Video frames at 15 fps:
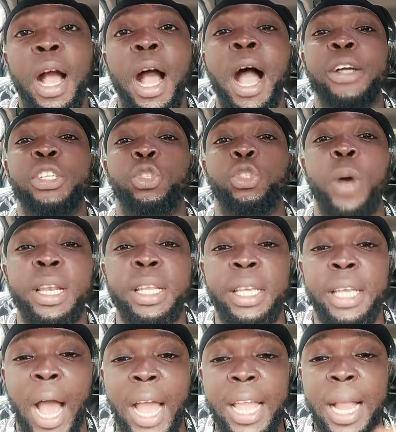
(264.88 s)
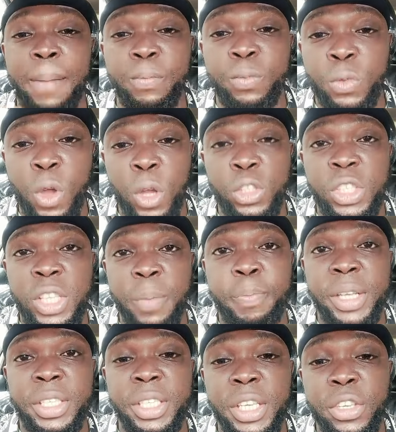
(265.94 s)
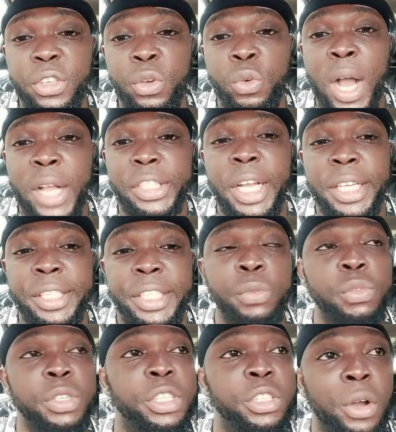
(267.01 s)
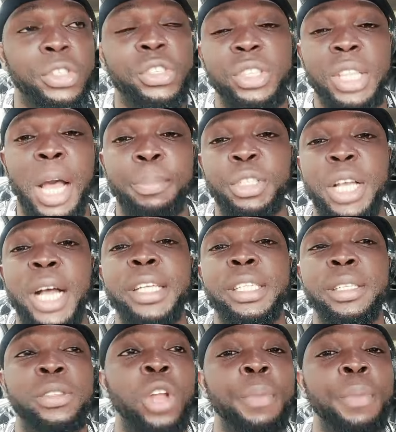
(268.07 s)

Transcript: Actually, I am not the person you are chatting with on Snapchat.